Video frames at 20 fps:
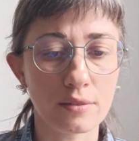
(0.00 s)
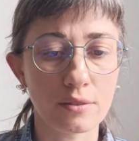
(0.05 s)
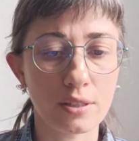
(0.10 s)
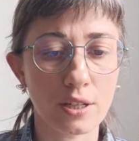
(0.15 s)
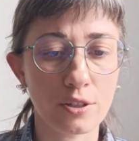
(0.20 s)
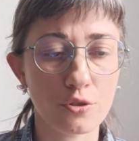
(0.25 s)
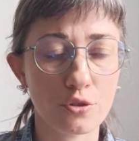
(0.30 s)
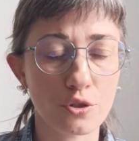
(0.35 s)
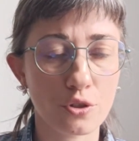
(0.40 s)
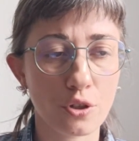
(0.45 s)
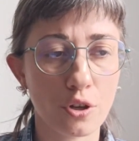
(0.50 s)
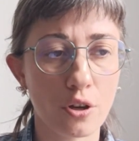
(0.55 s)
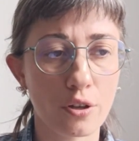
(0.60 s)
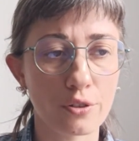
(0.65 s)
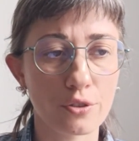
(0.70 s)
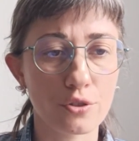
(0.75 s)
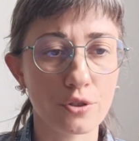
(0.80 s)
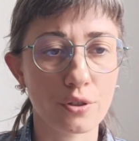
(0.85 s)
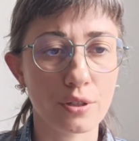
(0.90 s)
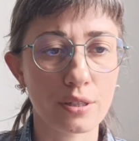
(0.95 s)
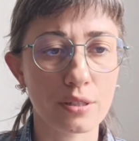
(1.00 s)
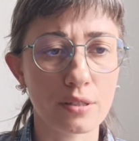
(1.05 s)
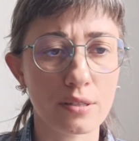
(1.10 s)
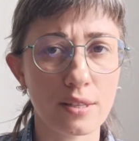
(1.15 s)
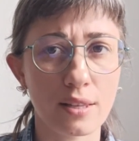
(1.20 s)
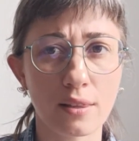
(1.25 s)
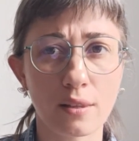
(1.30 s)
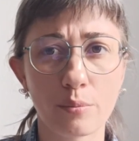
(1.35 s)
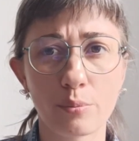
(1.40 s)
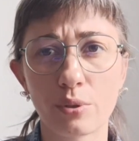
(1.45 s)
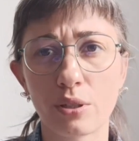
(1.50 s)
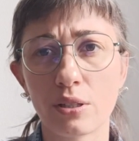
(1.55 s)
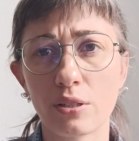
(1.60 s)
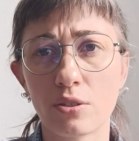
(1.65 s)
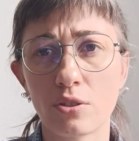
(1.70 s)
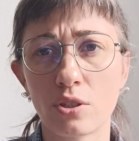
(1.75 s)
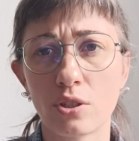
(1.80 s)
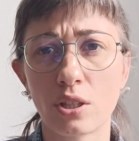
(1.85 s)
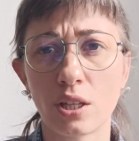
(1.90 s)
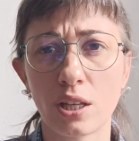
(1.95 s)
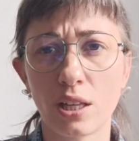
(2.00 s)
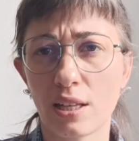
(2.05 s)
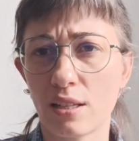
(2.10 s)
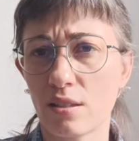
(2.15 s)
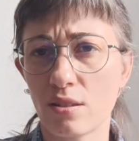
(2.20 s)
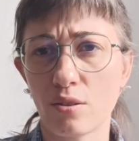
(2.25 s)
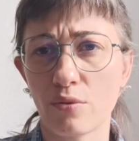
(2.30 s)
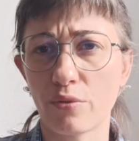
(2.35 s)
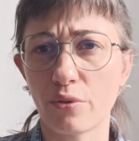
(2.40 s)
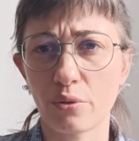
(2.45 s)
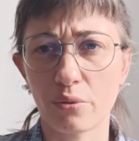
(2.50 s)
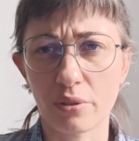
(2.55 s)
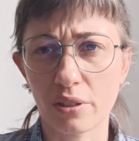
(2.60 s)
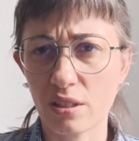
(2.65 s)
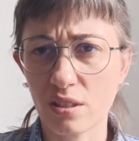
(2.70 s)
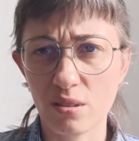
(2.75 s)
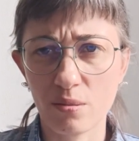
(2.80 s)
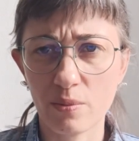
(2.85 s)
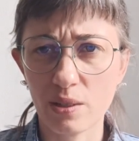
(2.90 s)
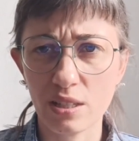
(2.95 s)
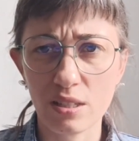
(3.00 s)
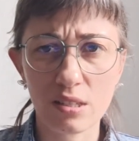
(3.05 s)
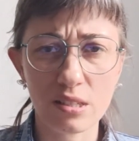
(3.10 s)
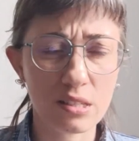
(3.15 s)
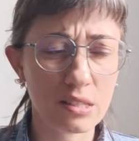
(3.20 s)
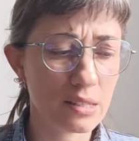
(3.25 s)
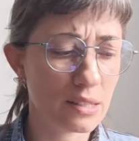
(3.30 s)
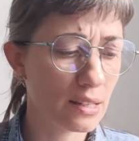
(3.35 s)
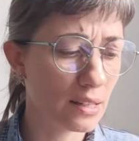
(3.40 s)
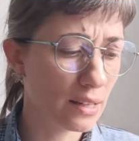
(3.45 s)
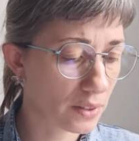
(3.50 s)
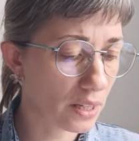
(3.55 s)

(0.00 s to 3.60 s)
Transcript: Dutch culture and celebration, I guess, of Christmas.